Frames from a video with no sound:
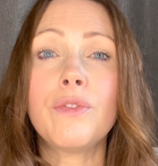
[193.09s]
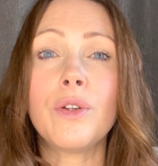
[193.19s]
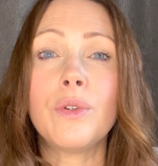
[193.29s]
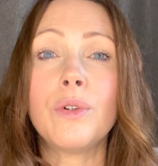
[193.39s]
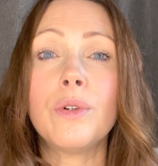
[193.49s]

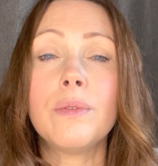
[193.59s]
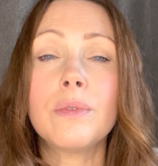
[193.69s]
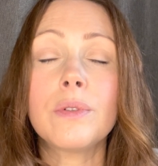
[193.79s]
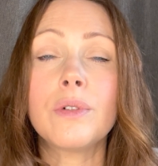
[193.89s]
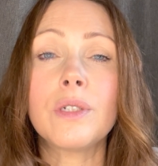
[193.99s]
your
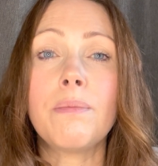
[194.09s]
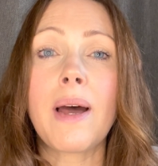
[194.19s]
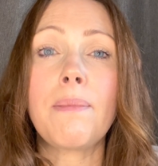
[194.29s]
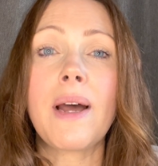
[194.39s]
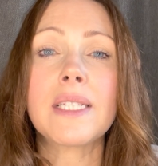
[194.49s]
good and
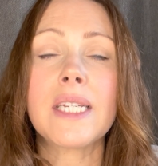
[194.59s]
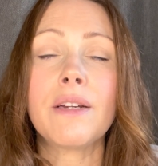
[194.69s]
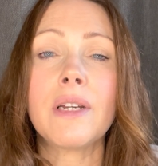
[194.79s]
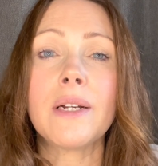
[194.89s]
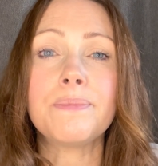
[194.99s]
bad
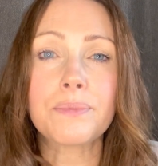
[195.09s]
bacteria.